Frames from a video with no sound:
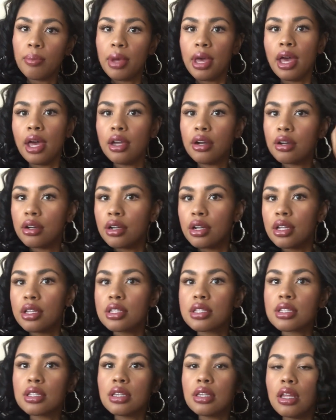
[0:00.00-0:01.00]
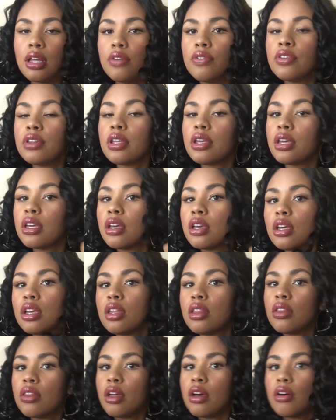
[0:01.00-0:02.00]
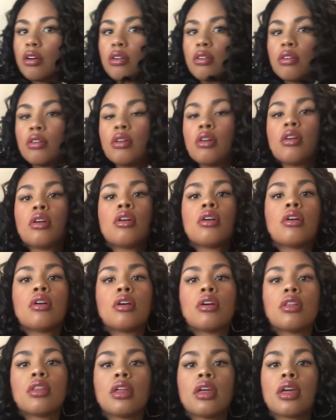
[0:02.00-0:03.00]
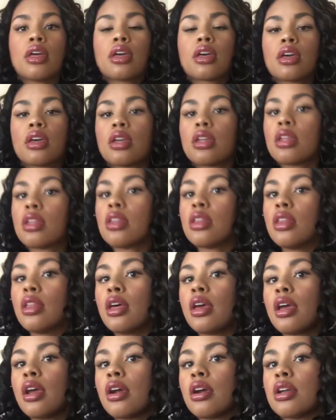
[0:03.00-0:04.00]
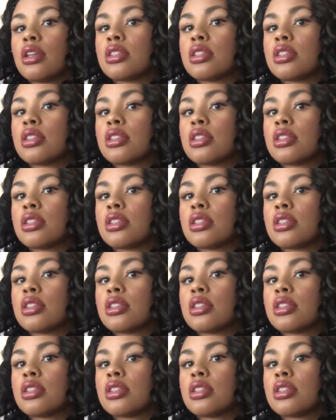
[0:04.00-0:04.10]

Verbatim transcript: pattern is lovely though. Like the hair